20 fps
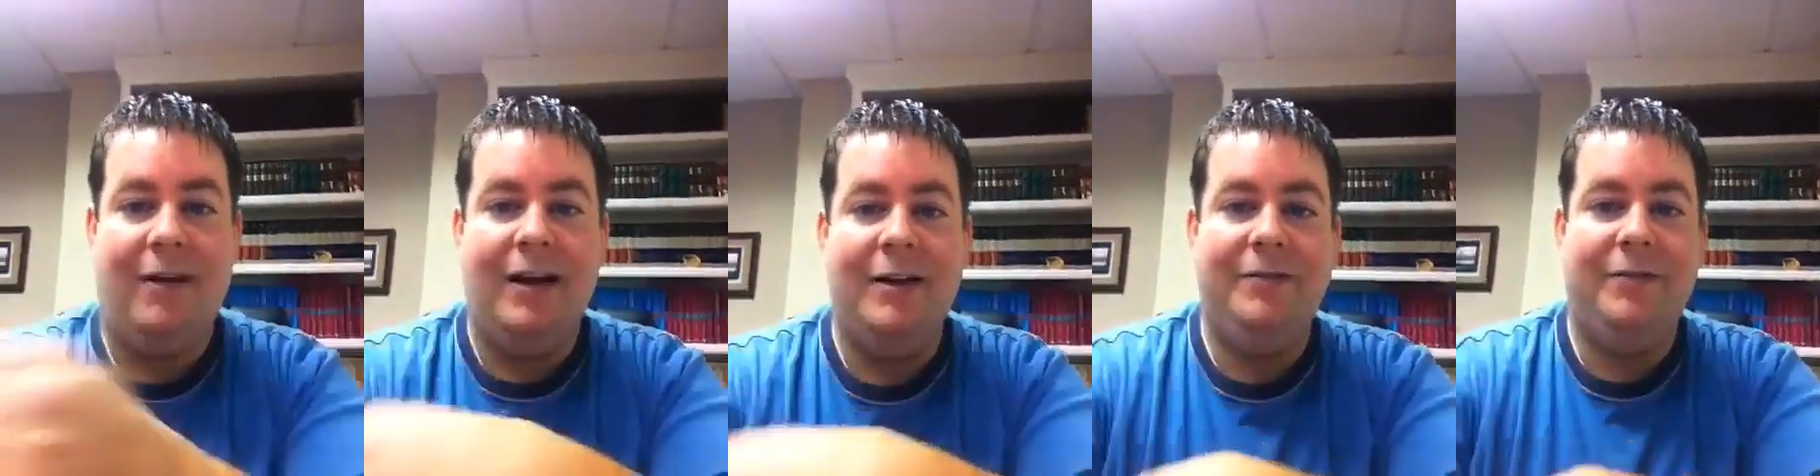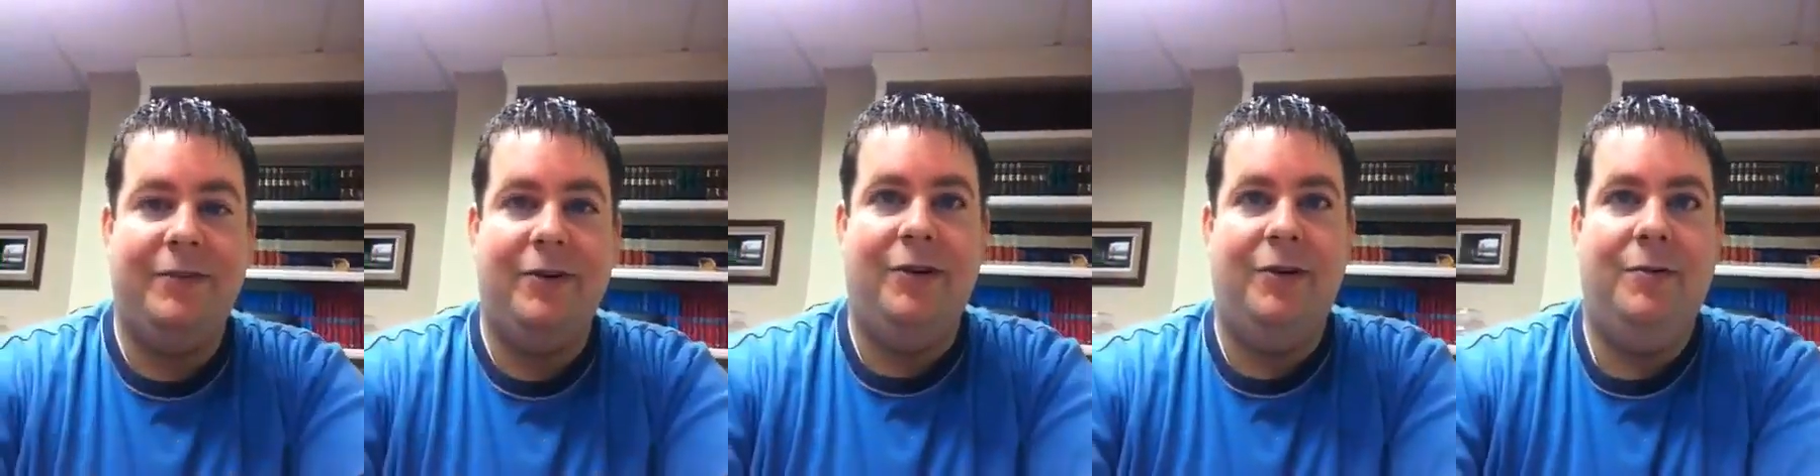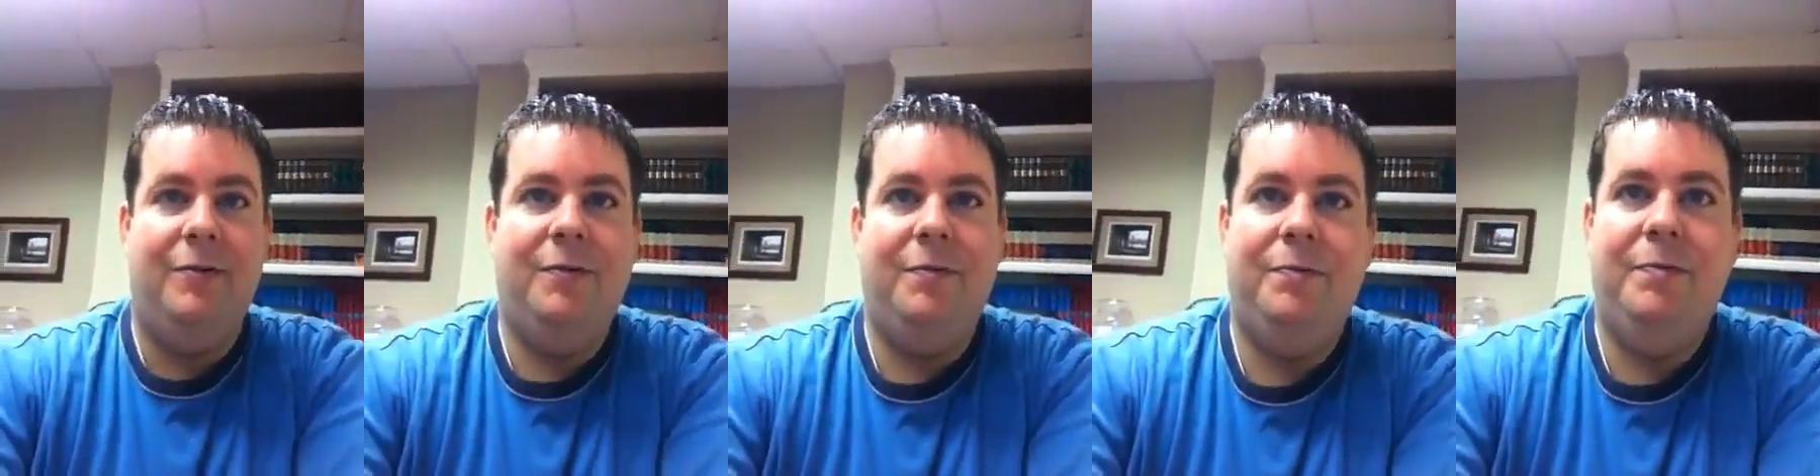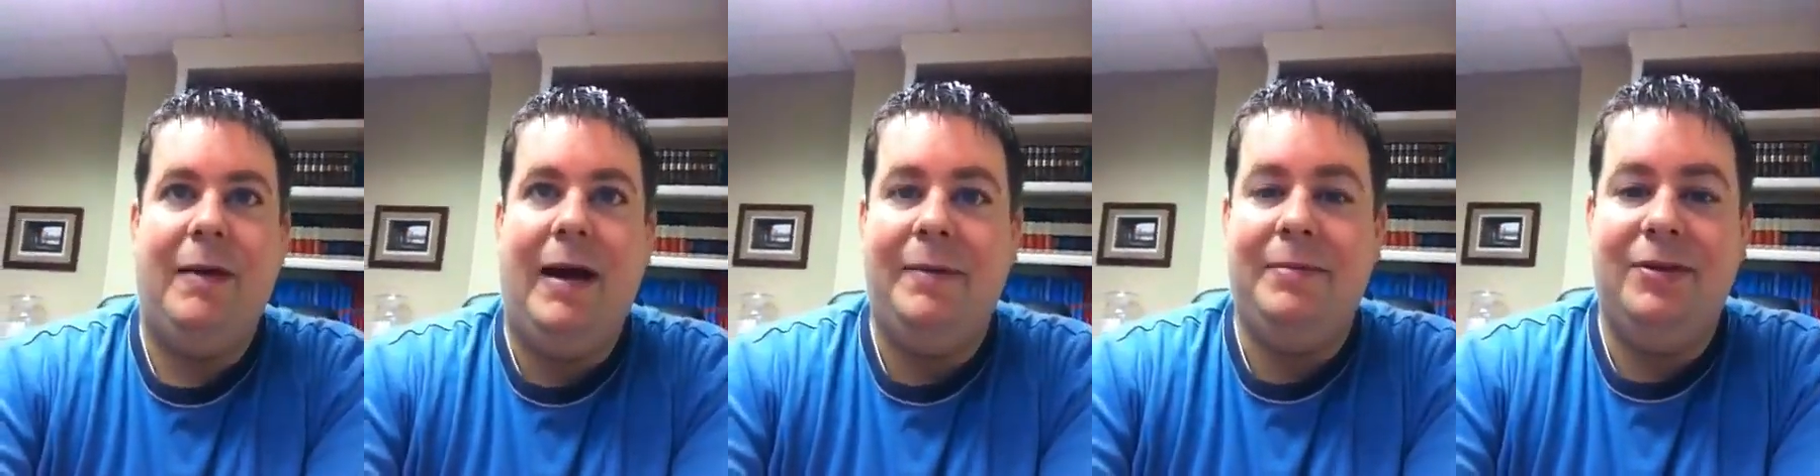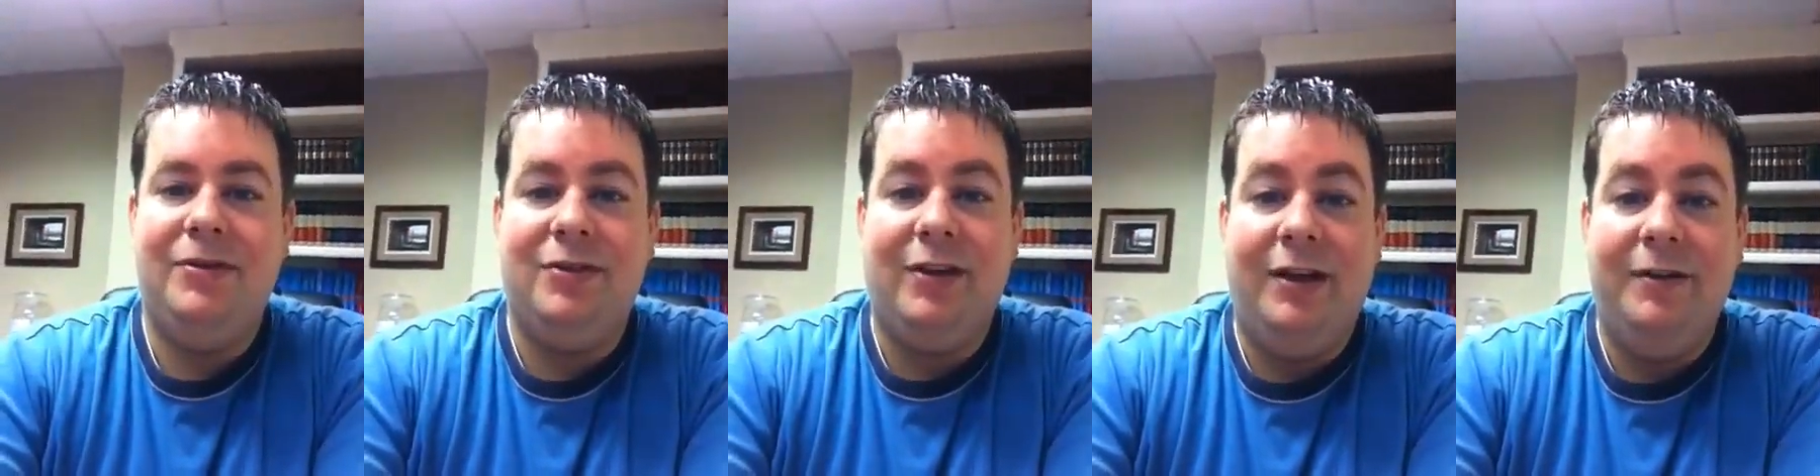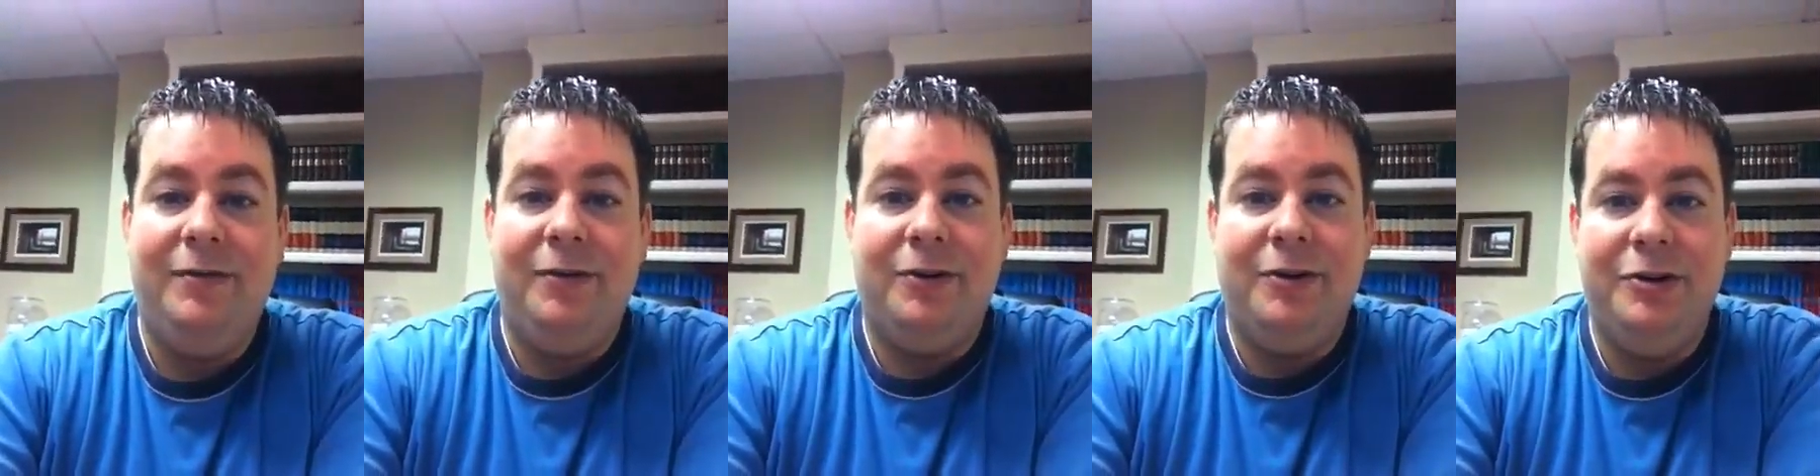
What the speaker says: life or Baptist life or